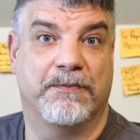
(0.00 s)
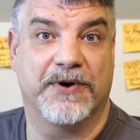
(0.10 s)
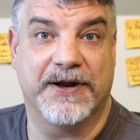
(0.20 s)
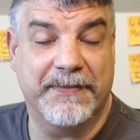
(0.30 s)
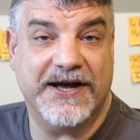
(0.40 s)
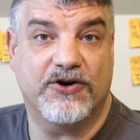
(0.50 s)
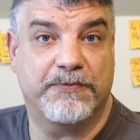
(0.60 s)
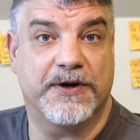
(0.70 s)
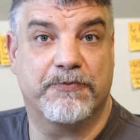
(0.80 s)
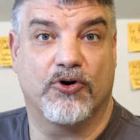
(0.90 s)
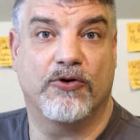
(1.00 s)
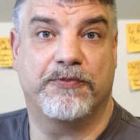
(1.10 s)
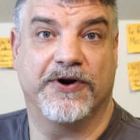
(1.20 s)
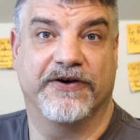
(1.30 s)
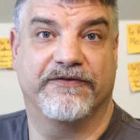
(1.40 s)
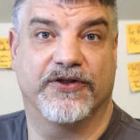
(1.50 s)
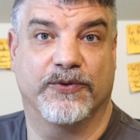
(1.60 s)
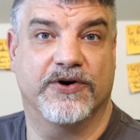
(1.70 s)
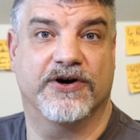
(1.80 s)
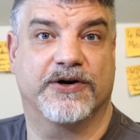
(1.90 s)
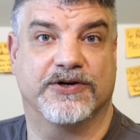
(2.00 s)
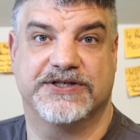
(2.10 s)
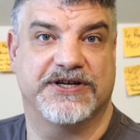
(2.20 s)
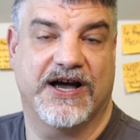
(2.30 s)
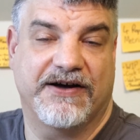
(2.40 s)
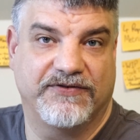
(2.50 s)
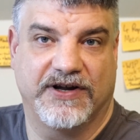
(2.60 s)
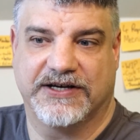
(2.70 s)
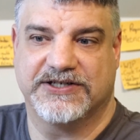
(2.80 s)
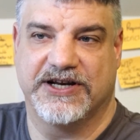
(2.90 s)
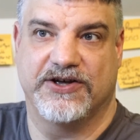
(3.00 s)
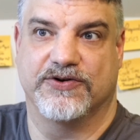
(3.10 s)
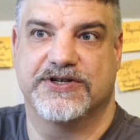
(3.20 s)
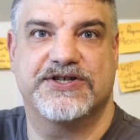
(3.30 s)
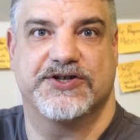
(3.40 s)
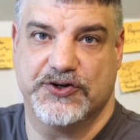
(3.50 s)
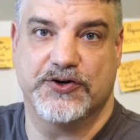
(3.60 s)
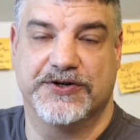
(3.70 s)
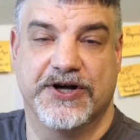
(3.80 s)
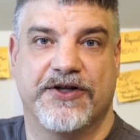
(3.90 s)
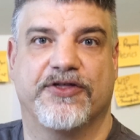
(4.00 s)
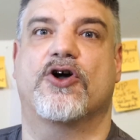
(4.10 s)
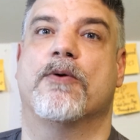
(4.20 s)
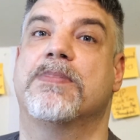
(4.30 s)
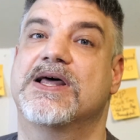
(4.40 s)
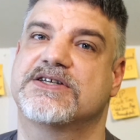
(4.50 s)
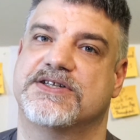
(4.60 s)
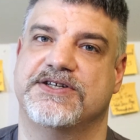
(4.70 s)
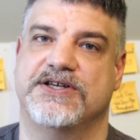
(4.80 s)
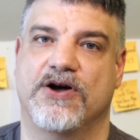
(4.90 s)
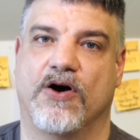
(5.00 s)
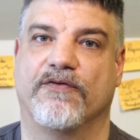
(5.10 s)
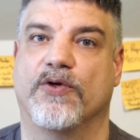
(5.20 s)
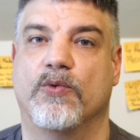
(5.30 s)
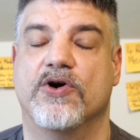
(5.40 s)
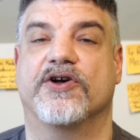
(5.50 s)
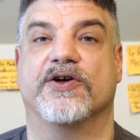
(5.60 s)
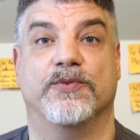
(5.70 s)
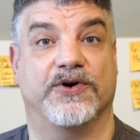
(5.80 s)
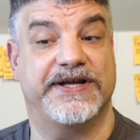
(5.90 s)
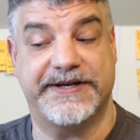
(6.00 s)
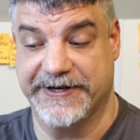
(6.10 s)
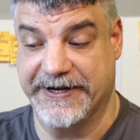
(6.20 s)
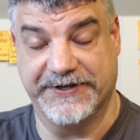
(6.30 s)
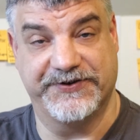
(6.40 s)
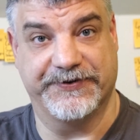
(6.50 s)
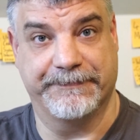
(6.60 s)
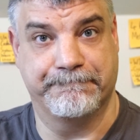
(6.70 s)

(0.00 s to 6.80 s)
But it might not be appropriate for the work because you haven't actually understood the complexity of the work and what it needs.